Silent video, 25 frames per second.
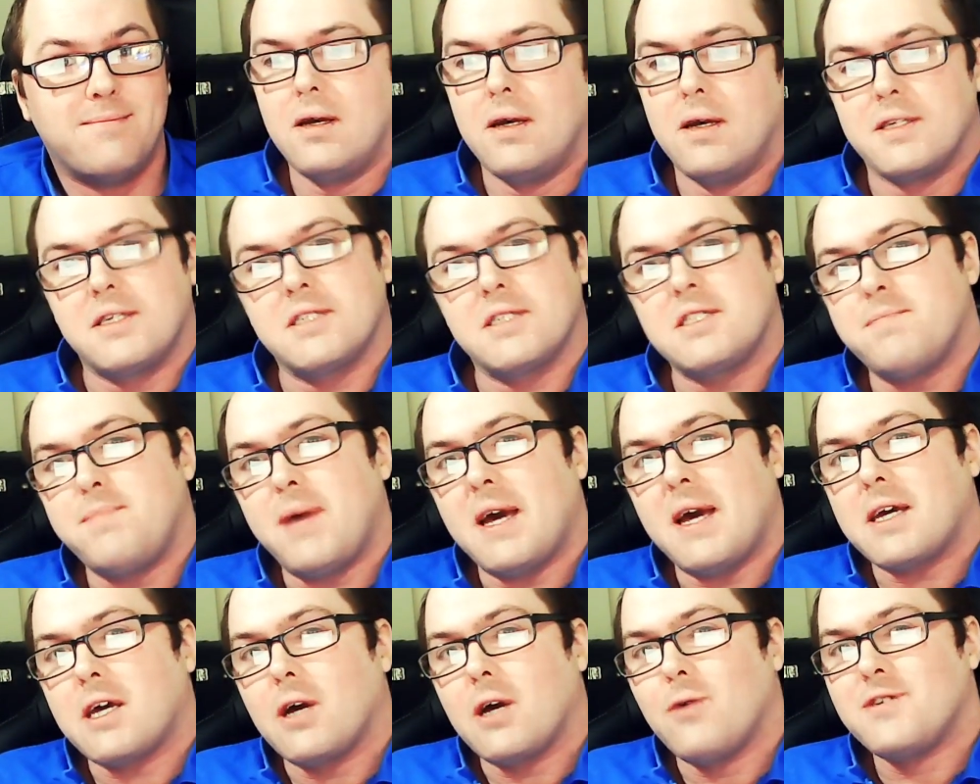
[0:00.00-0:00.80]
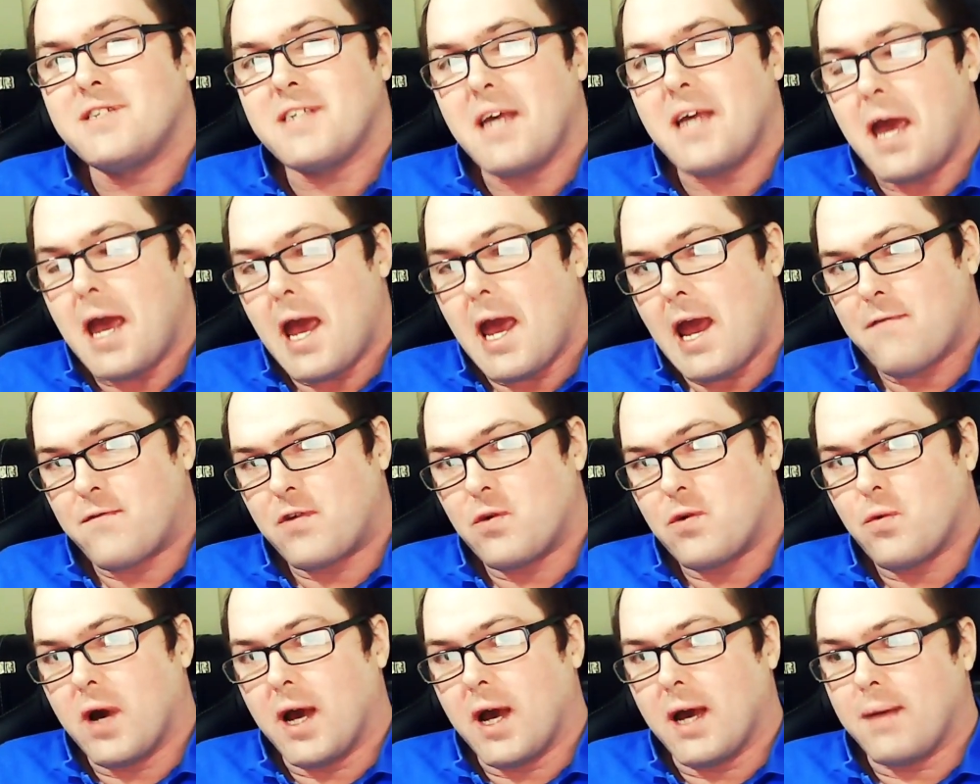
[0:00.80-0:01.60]
So tobacco is
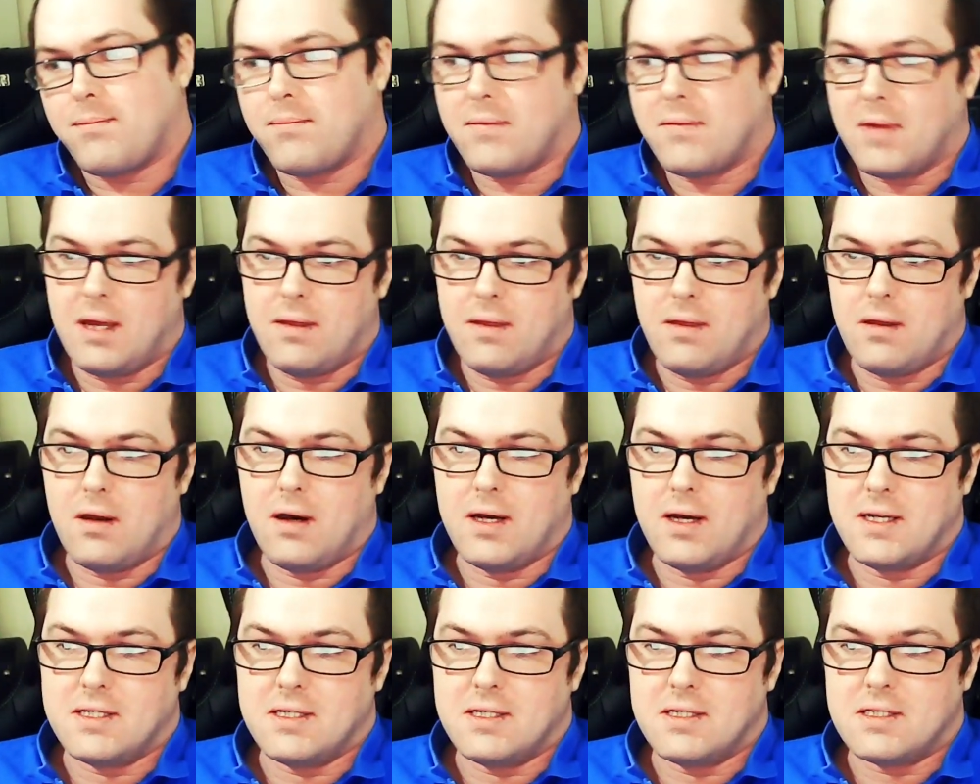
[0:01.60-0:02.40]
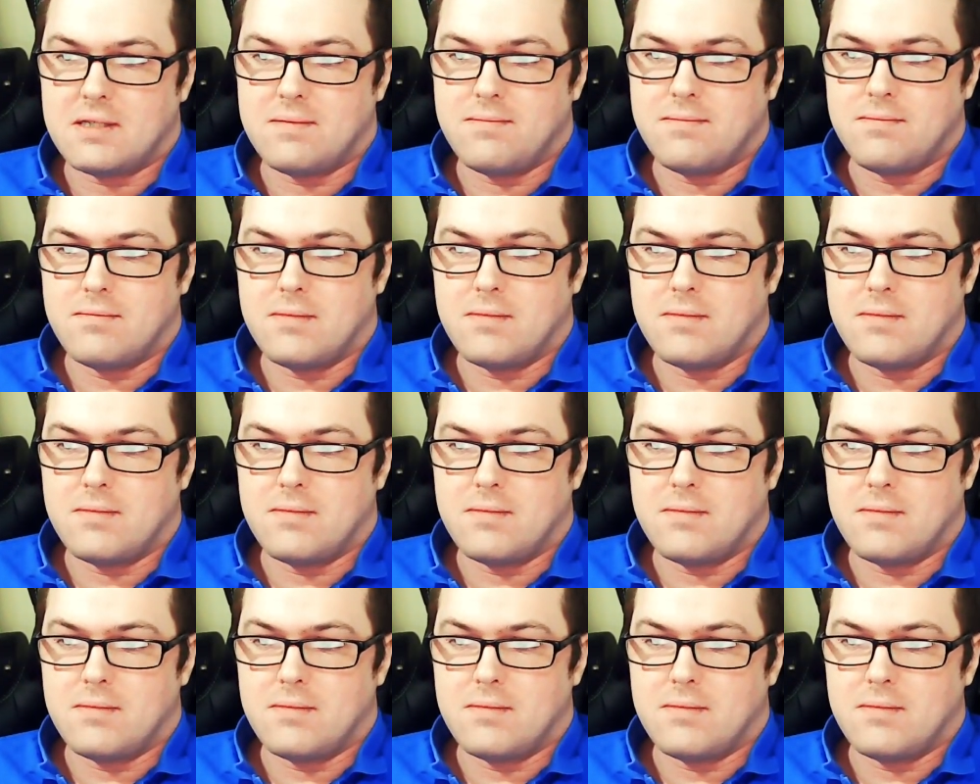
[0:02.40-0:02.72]
everywhere in the 90s.